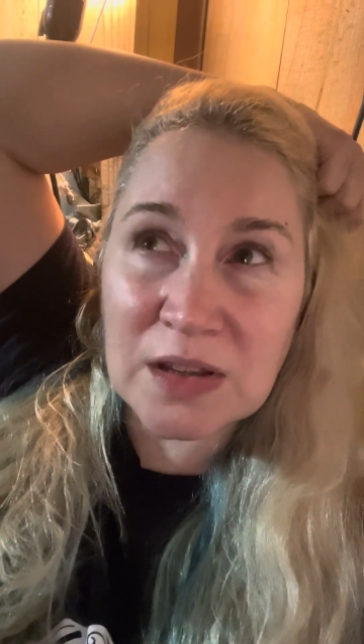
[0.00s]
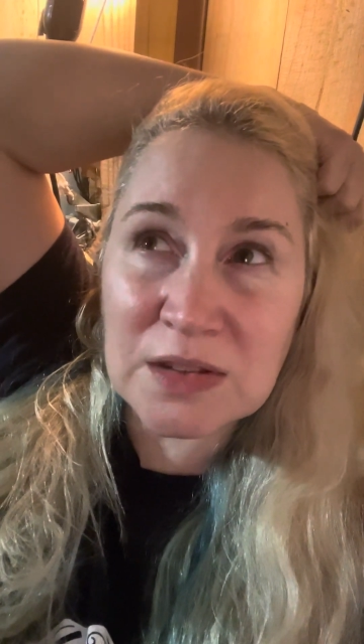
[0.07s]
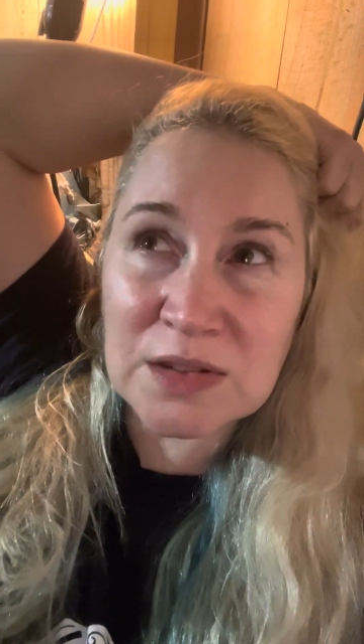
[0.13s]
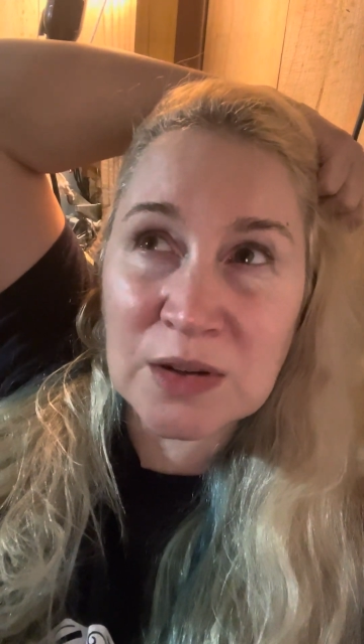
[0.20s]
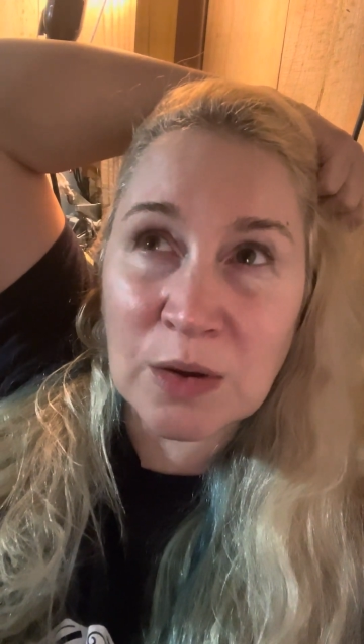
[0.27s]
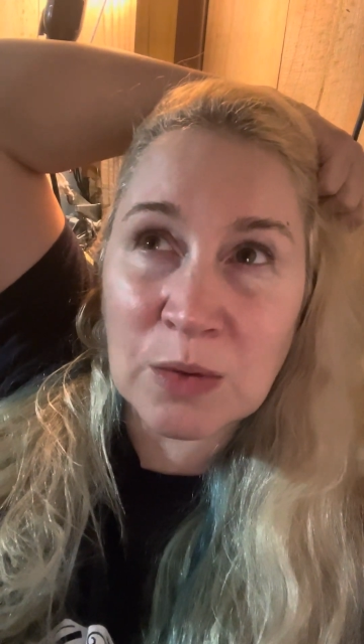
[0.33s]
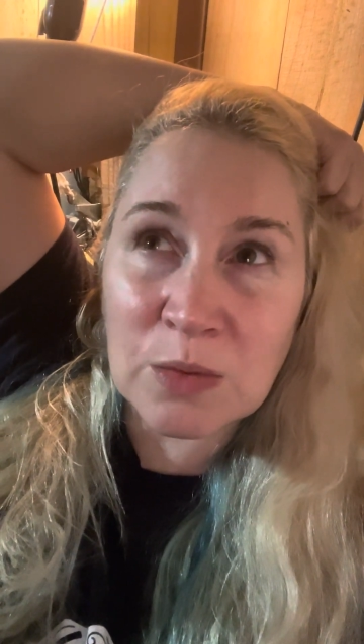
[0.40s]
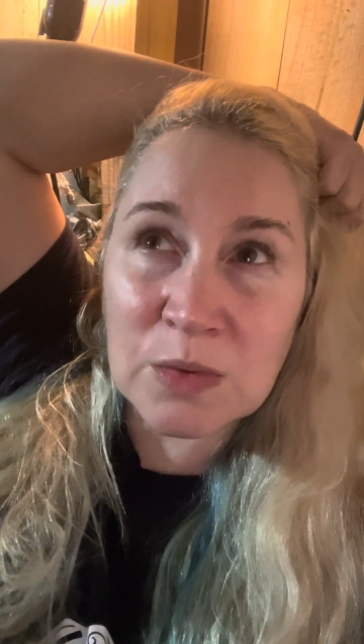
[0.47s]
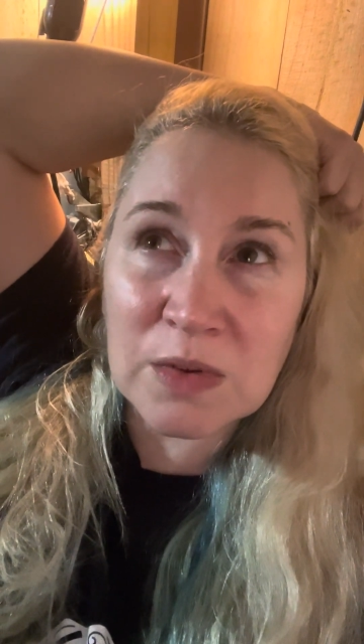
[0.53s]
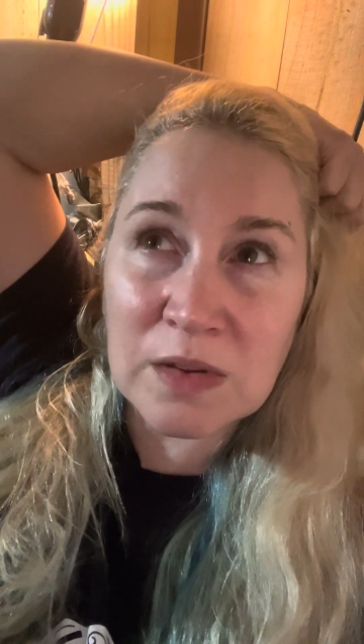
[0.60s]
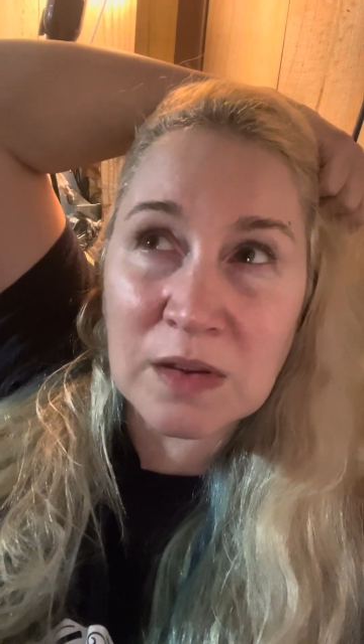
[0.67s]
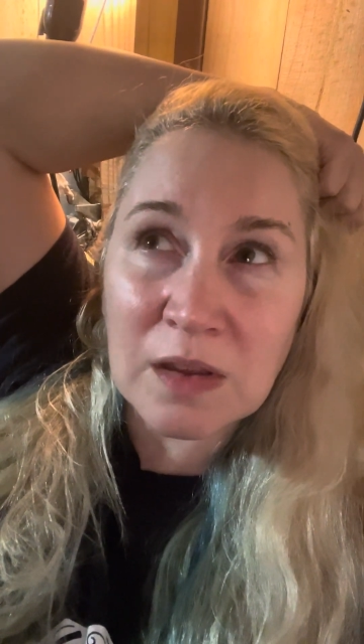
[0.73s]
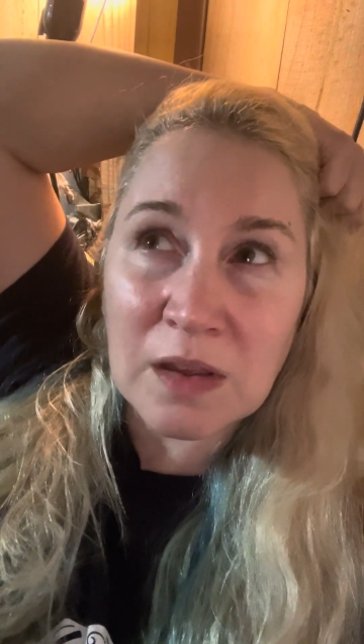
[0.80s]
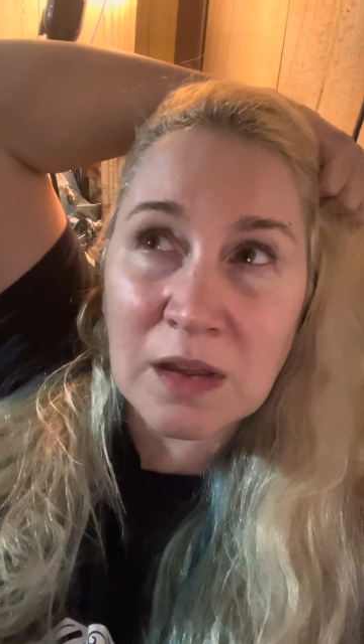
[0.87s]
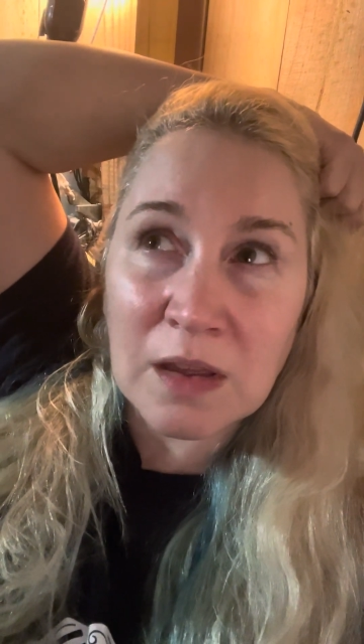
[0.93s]
don't
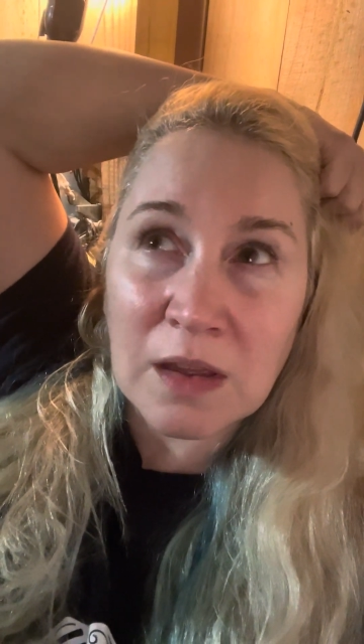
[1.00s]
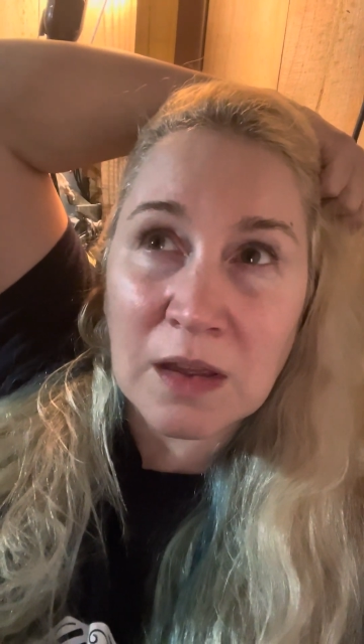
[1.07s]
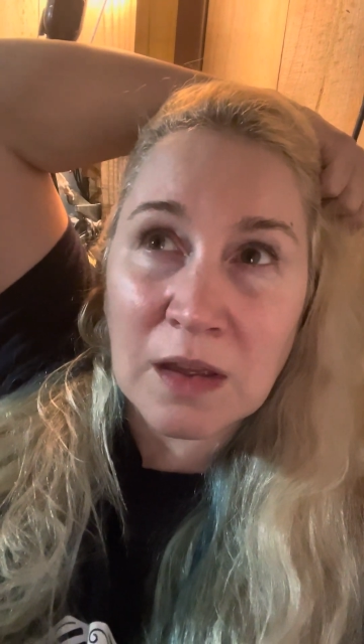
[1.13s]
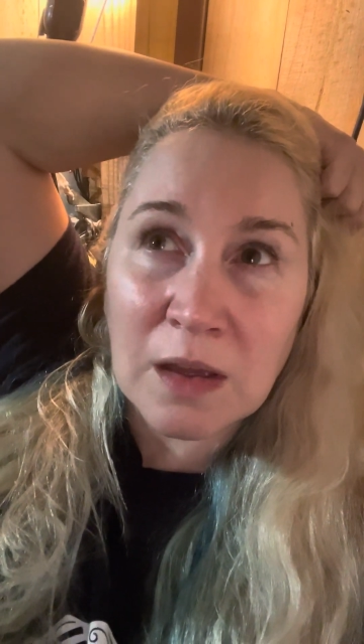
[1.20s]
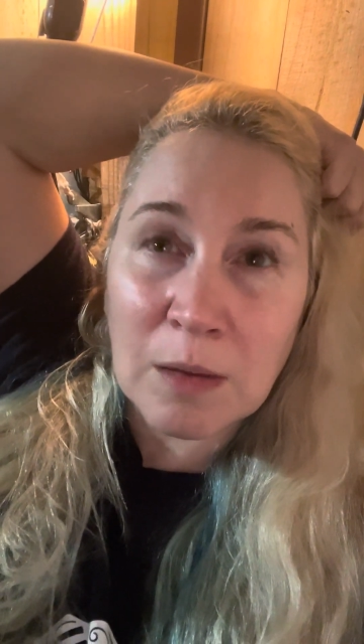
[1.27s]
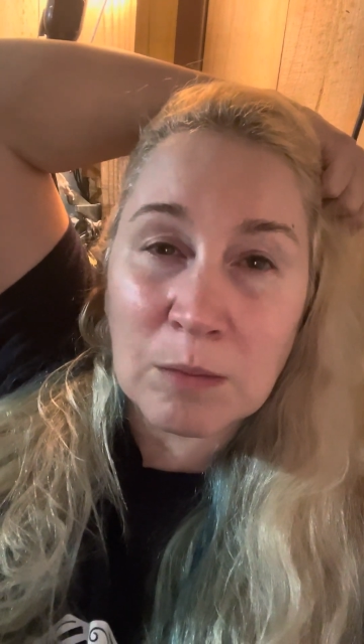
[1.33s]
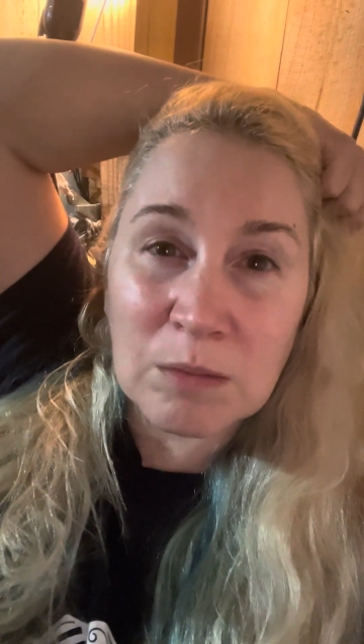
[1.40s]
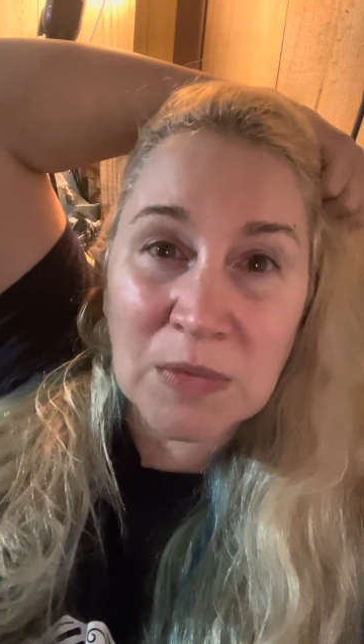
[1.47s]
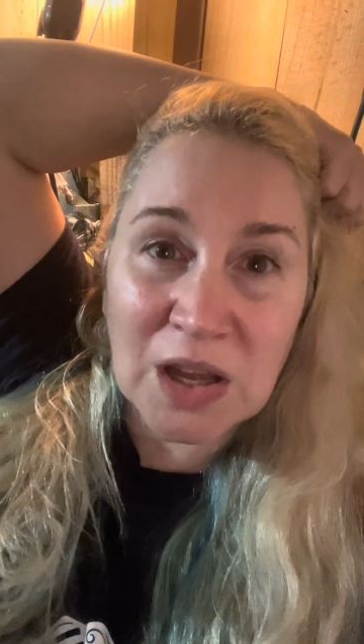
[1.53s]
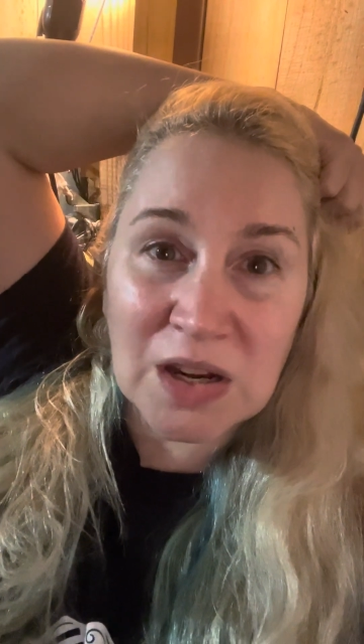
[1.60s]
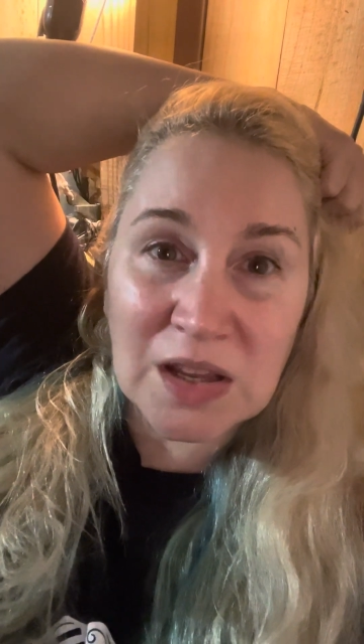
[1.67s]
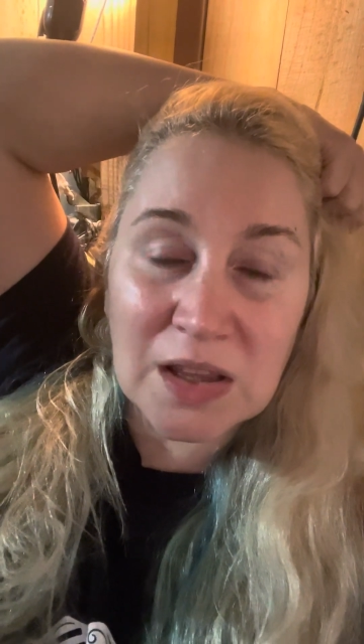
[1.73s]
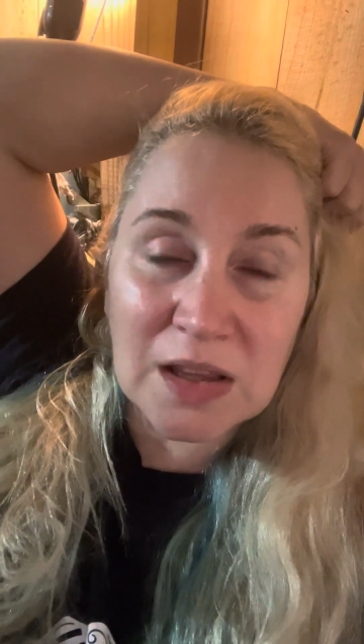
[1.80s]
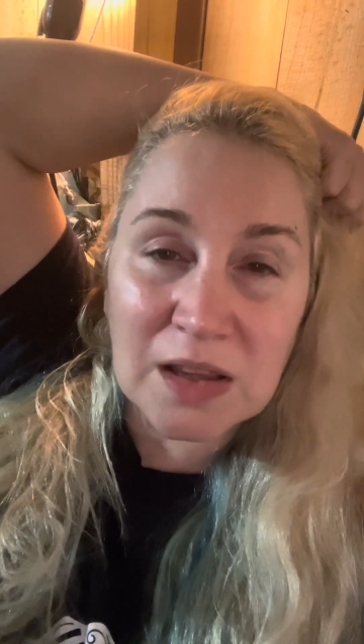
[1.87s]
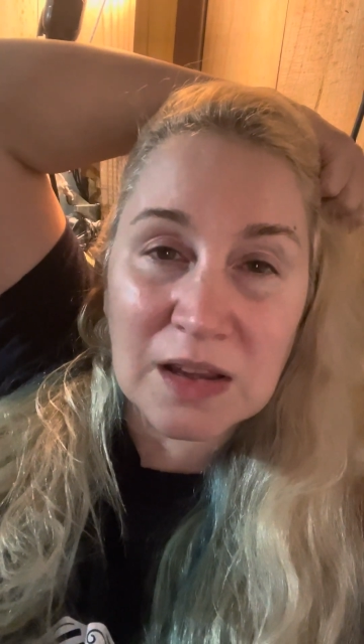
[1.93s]

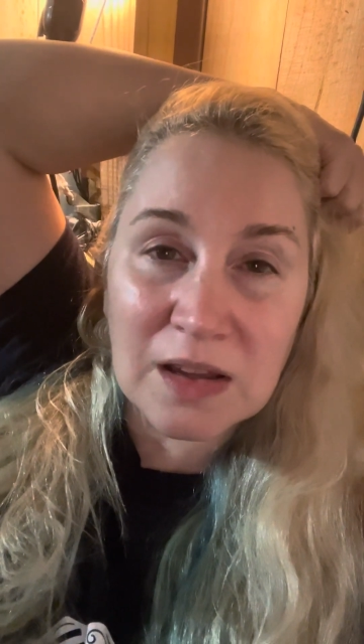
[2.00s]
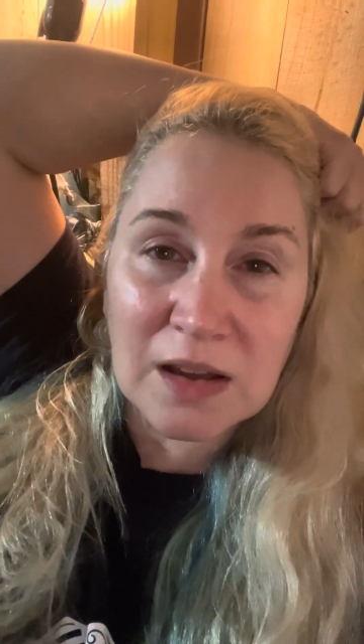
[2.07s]
muddy.